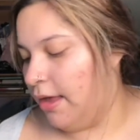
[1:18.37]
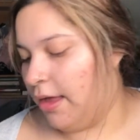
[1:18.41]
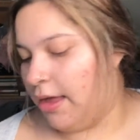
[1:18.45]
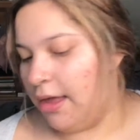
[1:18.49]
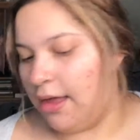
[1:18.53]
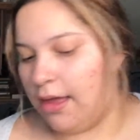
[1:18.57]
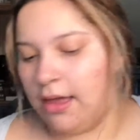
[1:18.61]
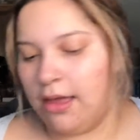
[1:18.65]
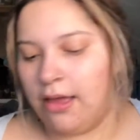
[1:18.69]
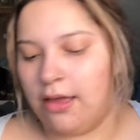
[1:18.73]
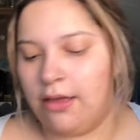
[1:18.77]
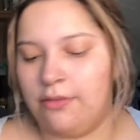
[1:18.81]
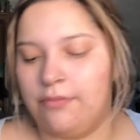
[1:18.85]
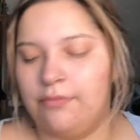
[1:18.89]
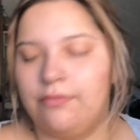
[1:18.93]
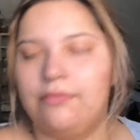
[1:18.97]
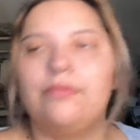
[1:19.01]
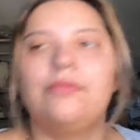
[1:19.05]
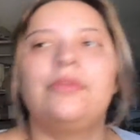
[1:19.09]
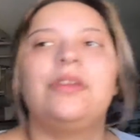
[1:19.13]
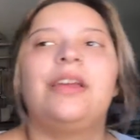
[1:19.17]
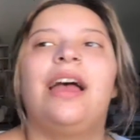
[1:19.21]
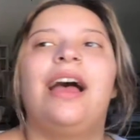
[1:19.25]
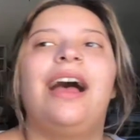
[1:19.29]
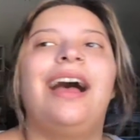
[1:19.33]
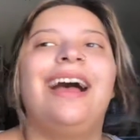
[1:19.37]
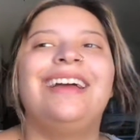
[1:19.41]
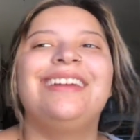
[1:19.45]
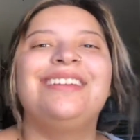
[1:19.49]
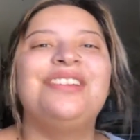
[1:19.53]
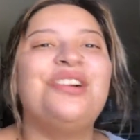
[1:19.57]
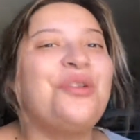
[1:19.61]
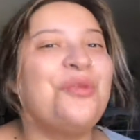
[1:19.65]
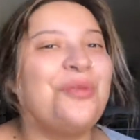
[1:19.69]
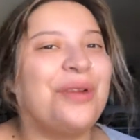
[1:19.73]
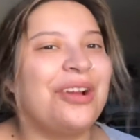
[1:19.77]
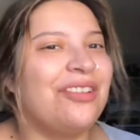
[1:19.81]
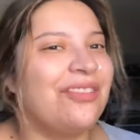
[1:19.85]
I
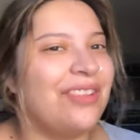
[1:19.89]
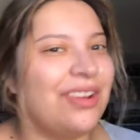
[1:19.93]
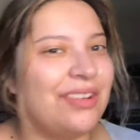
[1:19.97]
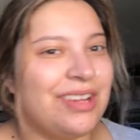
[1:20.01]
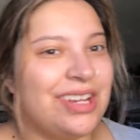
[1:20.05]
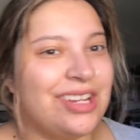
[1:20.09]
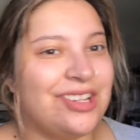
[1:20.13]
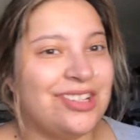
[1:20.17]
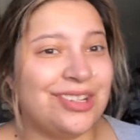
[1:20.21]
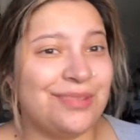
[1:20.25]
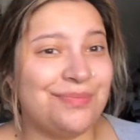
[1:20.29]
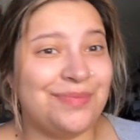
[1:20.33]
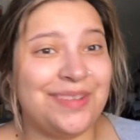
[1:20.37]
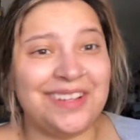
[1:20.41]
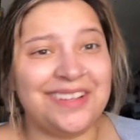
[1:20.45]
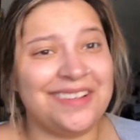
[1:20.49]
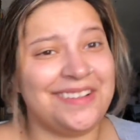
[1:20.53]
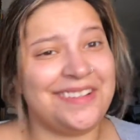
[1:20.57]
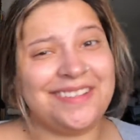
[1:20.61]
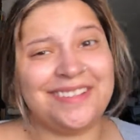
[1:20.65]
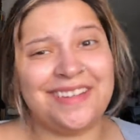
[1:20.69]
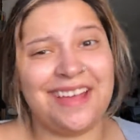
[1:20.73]
don't wear foundation because